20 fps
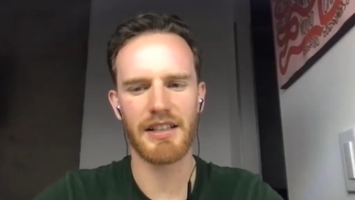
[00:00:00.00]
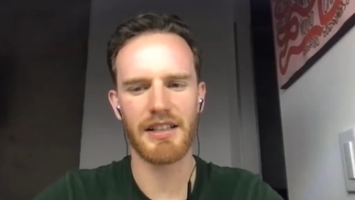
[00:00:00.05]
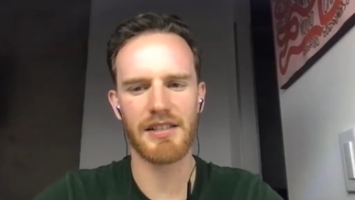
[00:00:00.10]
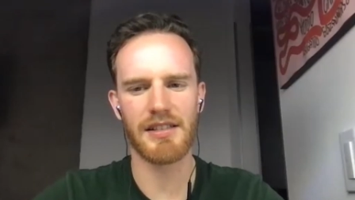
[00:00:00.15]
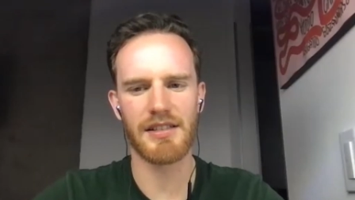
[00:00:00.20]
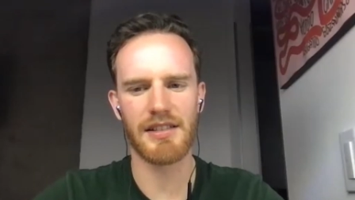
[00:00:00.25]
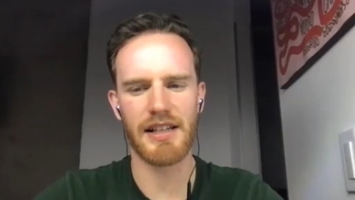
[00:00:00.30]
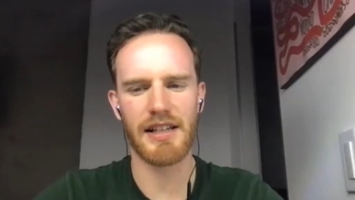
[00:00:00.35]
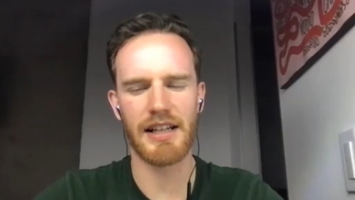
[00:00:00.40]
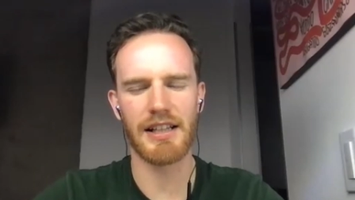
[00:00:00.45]

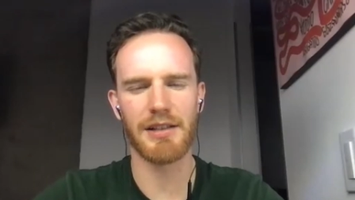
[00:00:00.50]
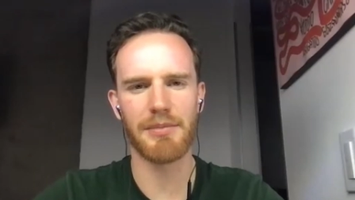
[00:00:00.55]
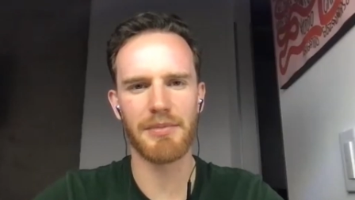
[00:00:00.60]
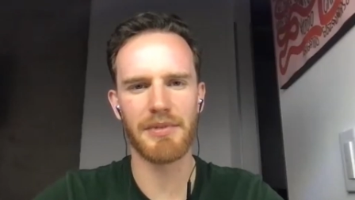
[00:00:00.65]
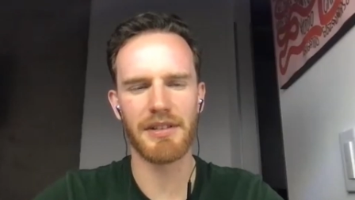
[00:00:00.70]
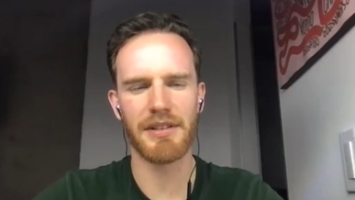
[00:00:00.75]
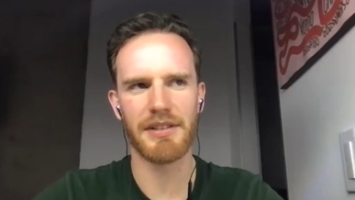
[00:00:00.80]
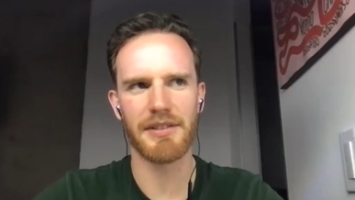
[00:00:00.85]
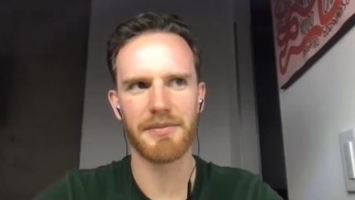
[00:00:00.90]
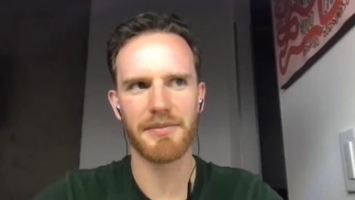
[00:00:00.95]
yeah because
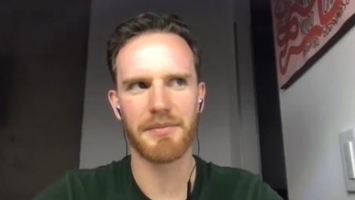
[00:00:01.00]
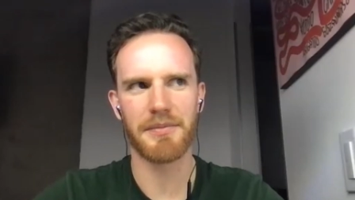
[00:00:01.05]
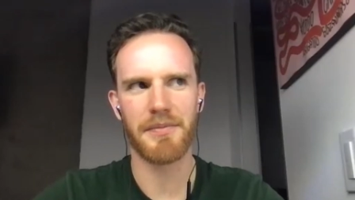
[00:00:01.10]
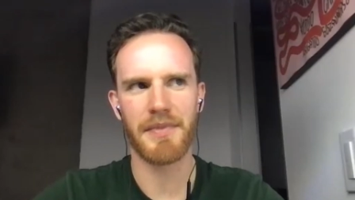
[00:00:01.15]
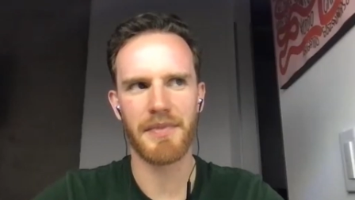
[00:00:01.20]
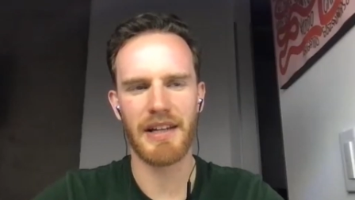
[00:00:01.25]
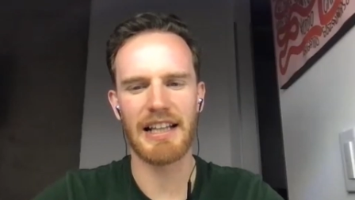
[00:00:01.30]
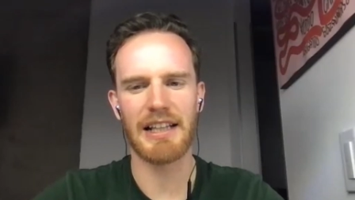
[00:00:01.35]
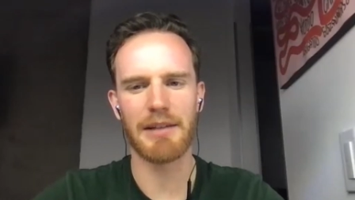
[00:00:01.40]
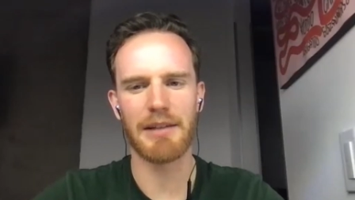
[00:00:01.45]
ele-
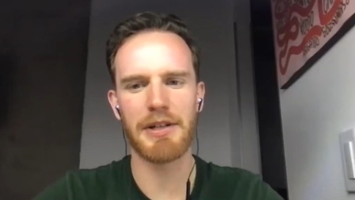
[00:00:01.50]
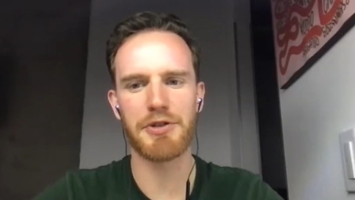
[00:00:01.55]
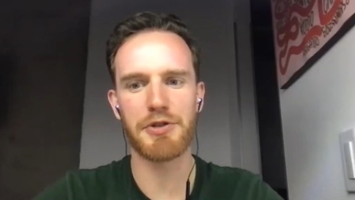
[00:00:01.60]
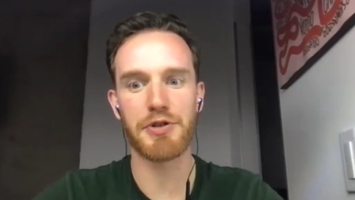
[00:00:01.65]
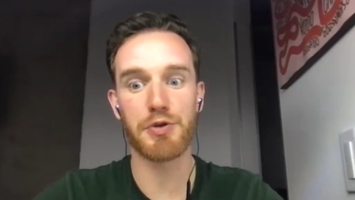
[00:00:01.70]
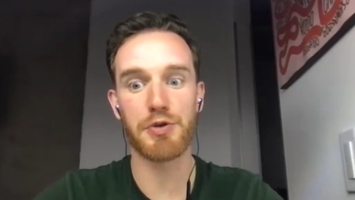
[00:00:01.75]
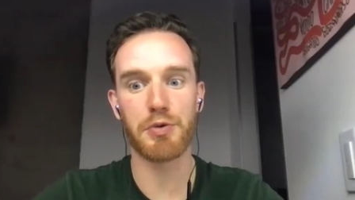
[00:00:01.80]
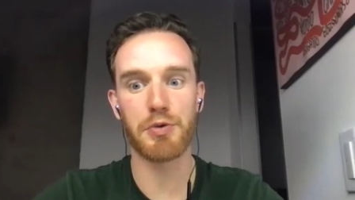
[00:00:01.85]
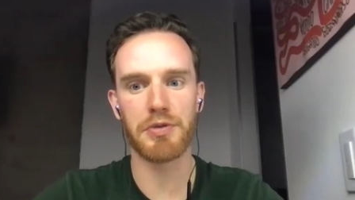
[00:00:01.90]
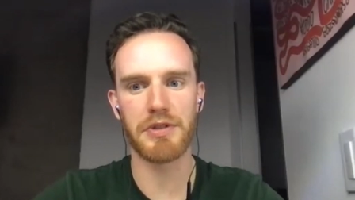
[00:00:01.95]

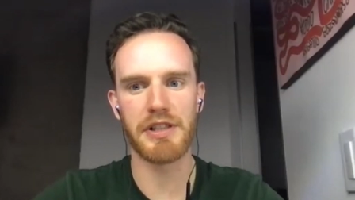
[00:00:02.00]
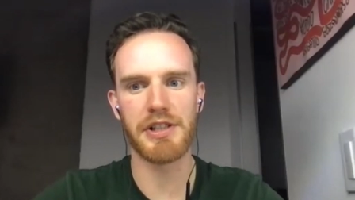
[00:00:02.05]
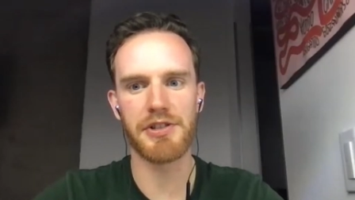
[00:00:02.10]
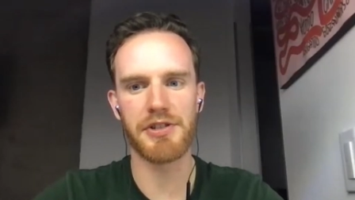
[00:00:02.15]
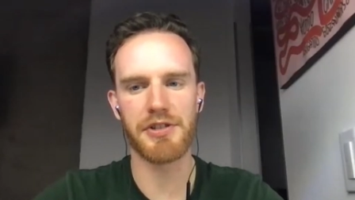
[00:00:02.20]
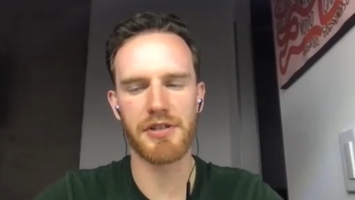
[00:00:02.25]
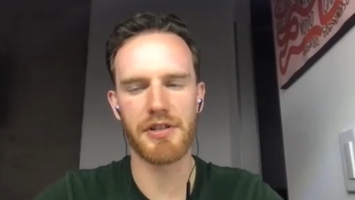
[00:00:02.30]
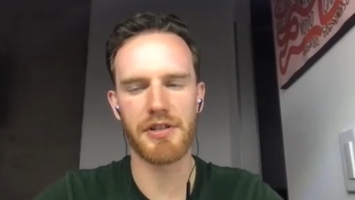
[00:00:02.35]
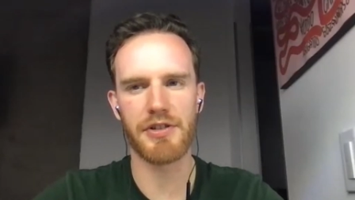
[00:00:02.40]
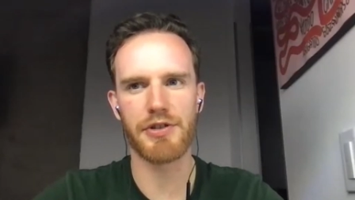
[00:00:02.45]
elementary school
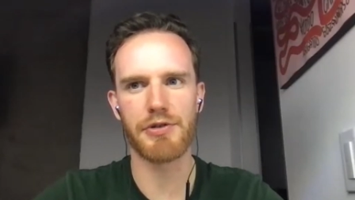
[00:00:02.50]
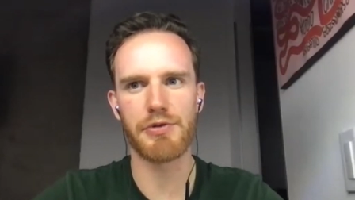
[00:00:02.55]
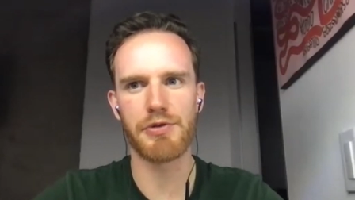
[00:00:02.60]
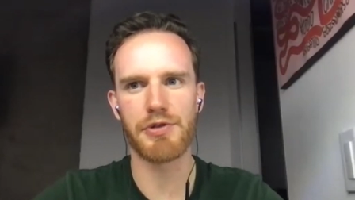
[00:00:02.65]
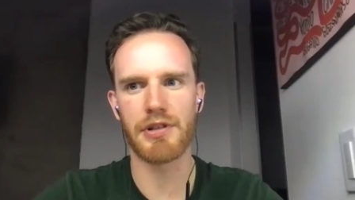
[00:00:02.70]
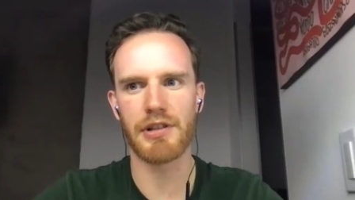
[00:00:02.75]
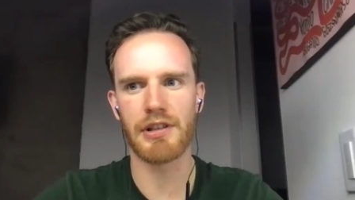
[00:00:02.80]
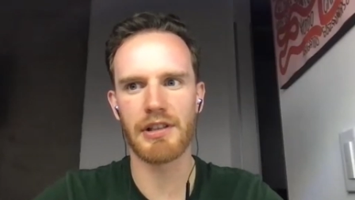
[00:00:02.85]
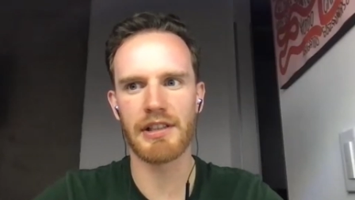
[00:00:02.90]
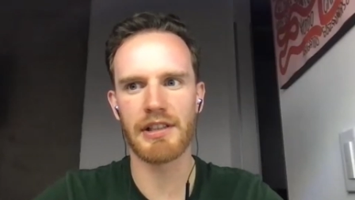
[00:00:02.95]
teachers are
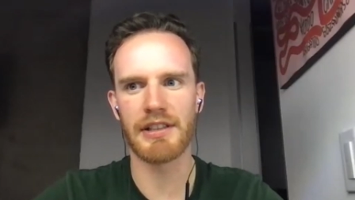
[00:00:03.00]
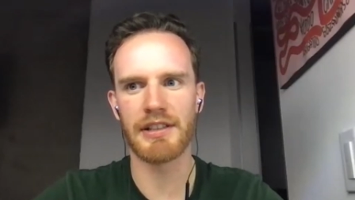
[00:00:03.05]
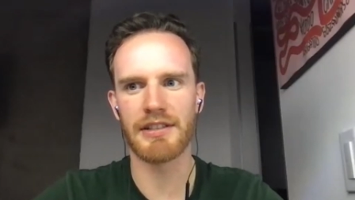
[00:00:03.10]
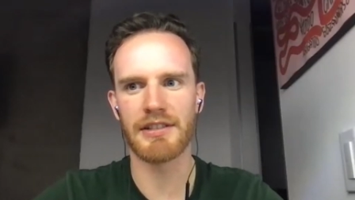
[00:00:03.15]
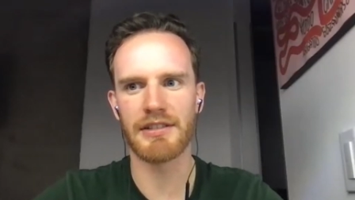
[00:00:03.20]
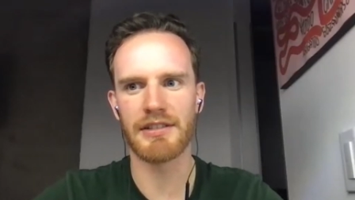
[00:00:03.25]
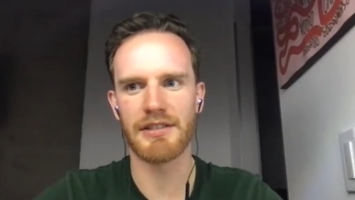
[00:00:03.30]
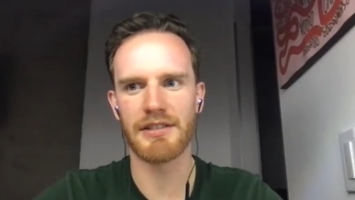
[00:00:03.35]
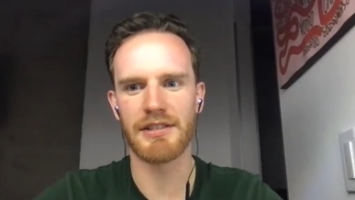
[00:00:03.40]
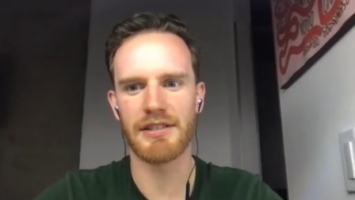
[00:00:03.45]
usually